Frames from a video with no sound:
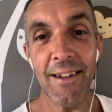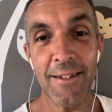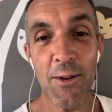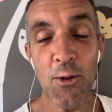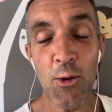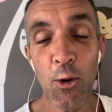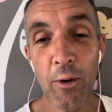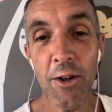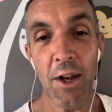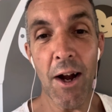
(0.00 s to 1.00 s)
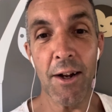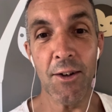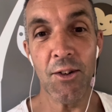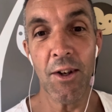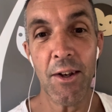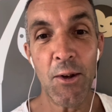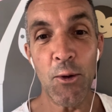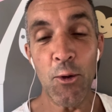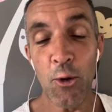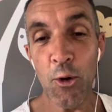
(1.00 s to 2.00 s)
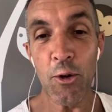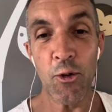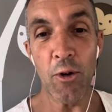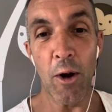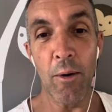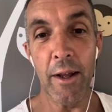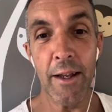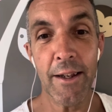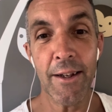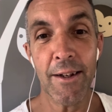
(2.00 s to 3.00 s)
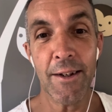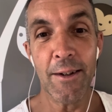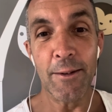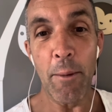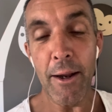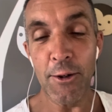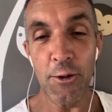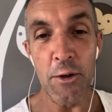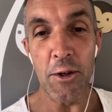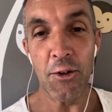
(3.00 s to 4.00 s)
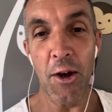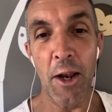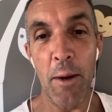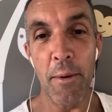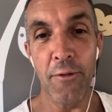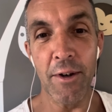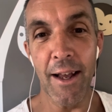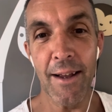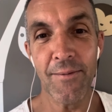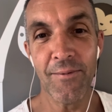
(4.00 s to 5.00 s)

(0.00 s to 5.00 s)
So you're in charge. You control it. So make sure you turn up every day.